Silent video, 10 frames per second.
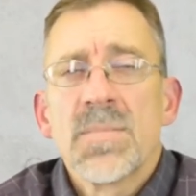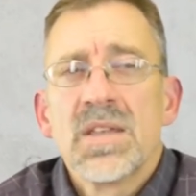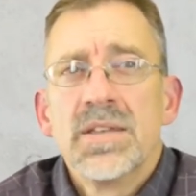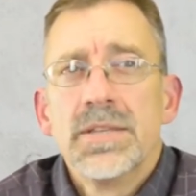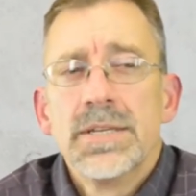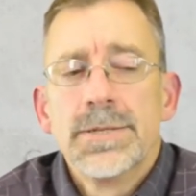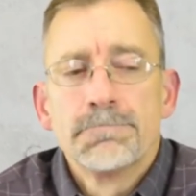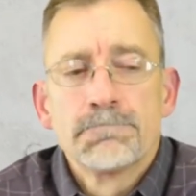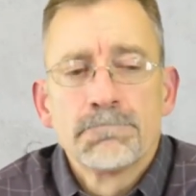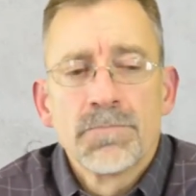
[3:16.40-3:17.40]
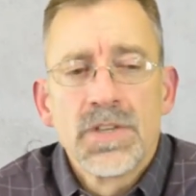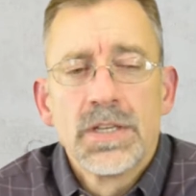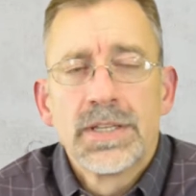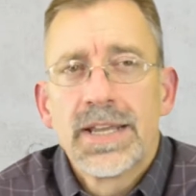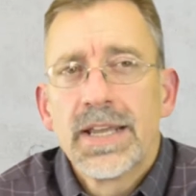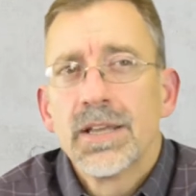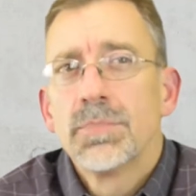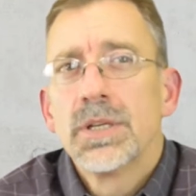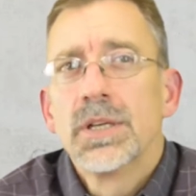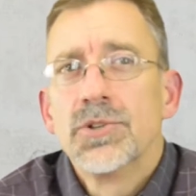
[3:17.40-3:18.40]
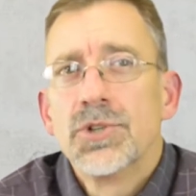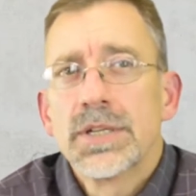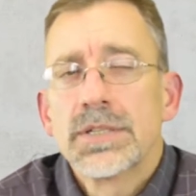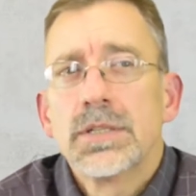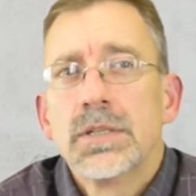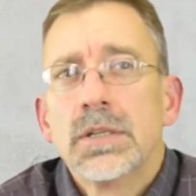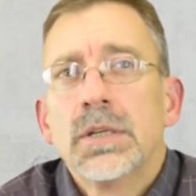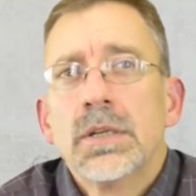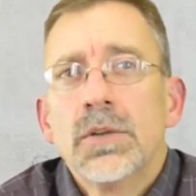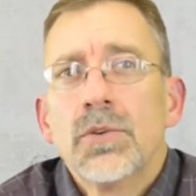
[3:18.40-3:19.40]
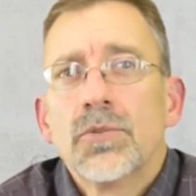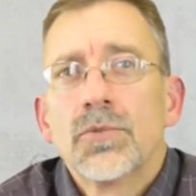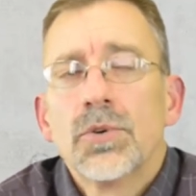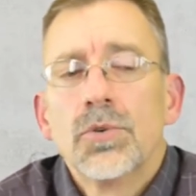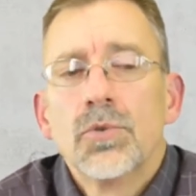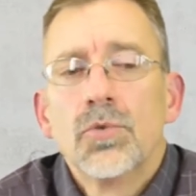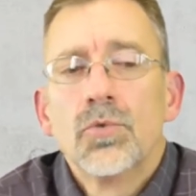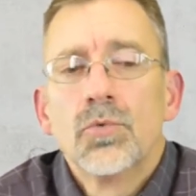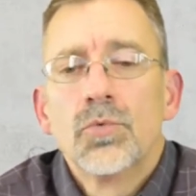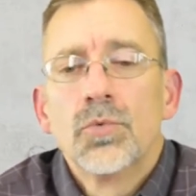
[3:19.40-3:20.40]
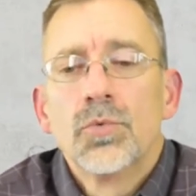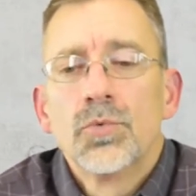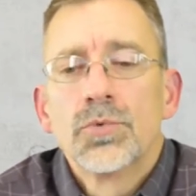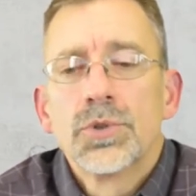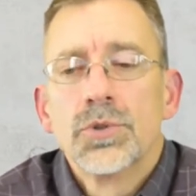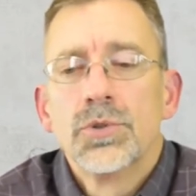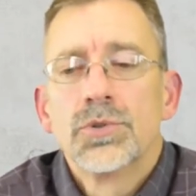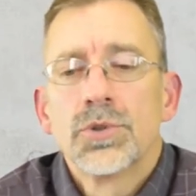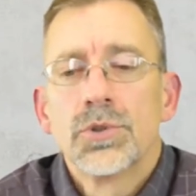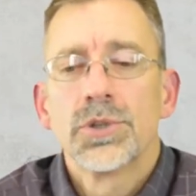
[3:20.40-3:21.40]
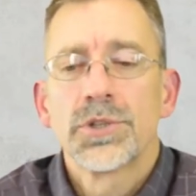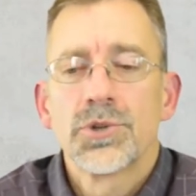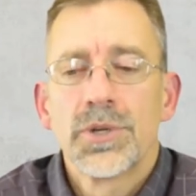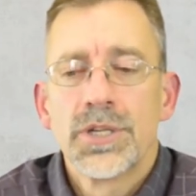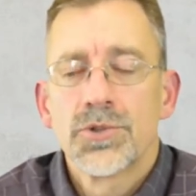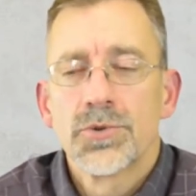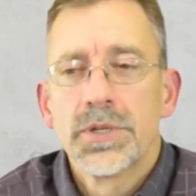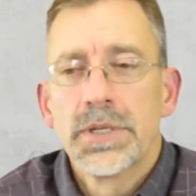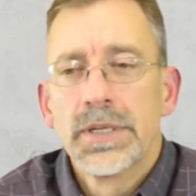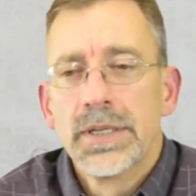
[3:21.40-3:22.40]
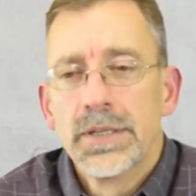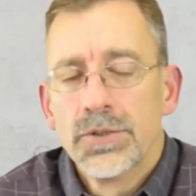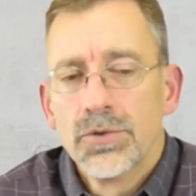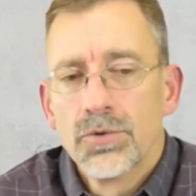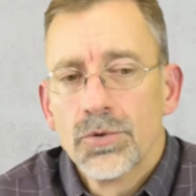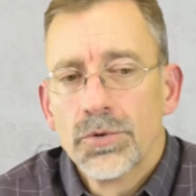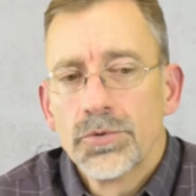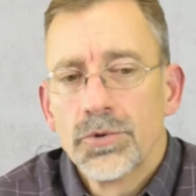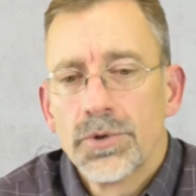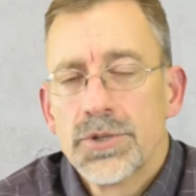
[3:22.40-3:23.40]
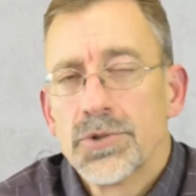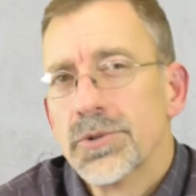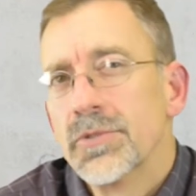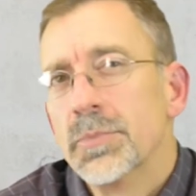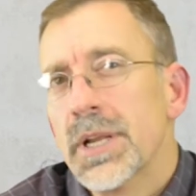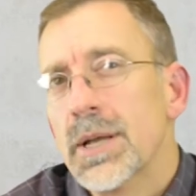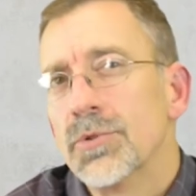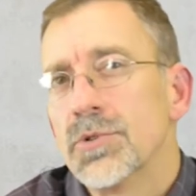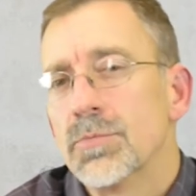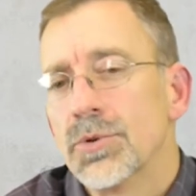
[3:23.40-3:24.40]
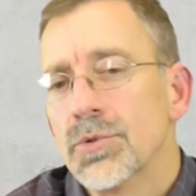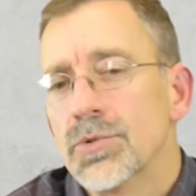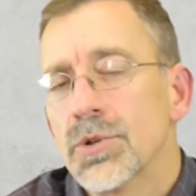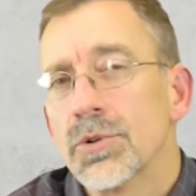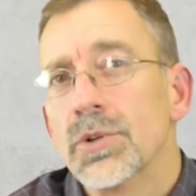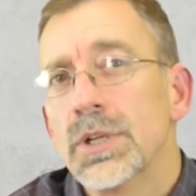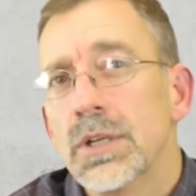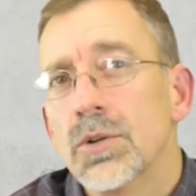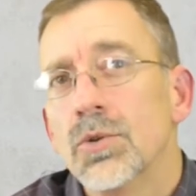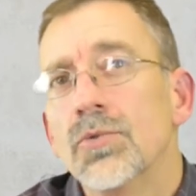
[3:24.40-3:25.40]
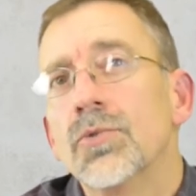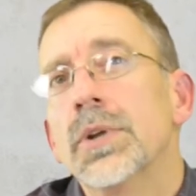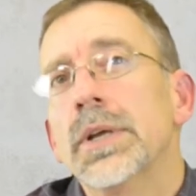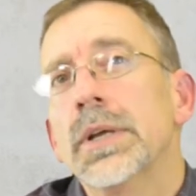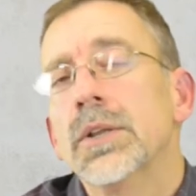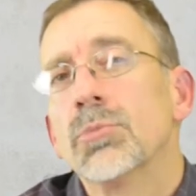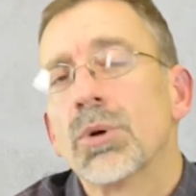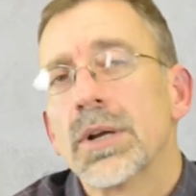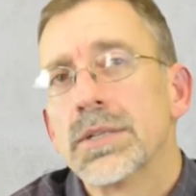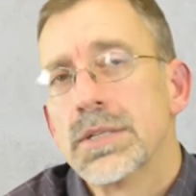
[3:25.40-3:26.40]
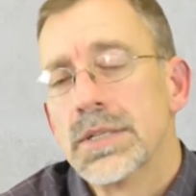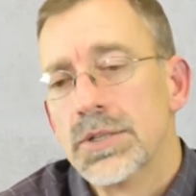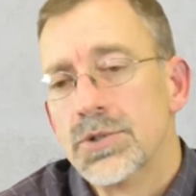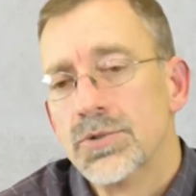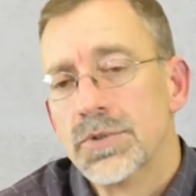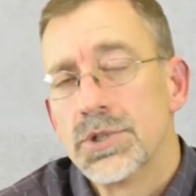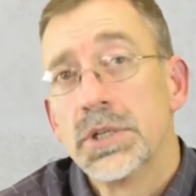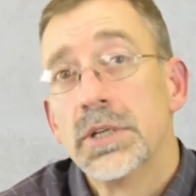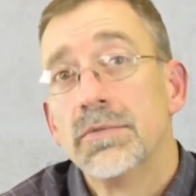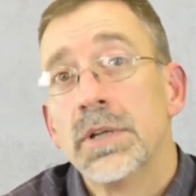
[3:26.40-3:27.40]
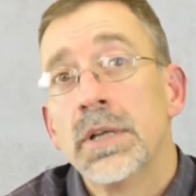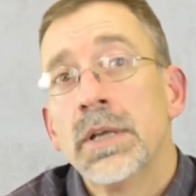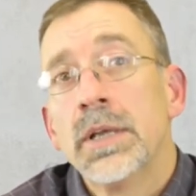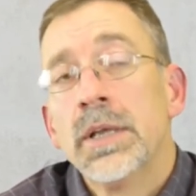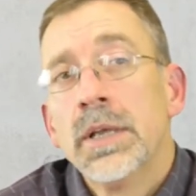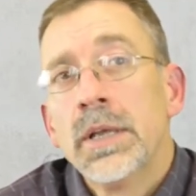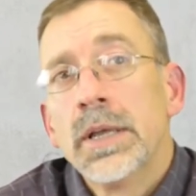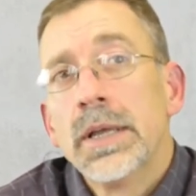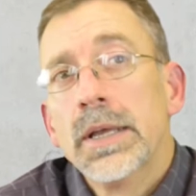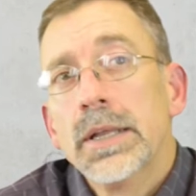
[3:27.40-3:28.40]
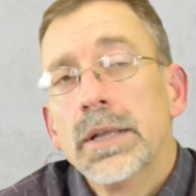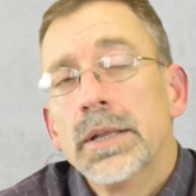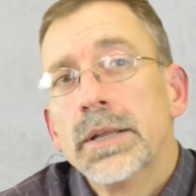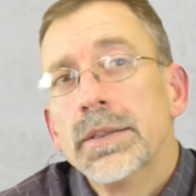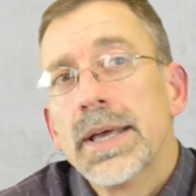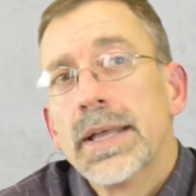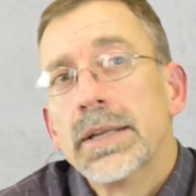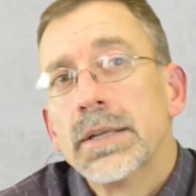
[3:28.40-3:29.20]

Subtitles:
And then it can be adjusted. So you look at your history and your history of being able to produce certain yields and the prices that you've achieved, and that